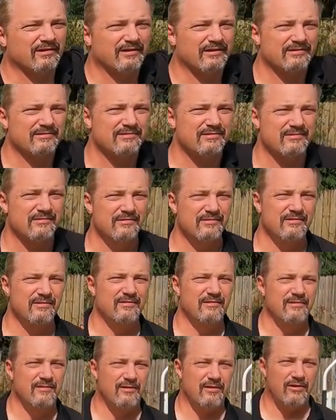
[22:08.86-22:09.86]
lights
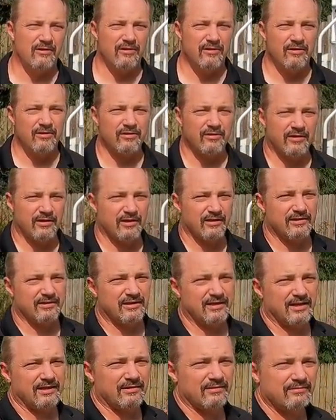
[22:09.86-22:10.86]
all are L E
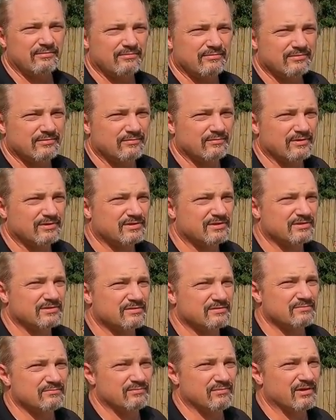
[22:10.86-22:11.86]
D, which
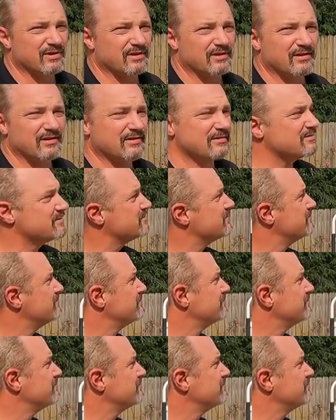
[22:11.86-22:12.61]
is really nice.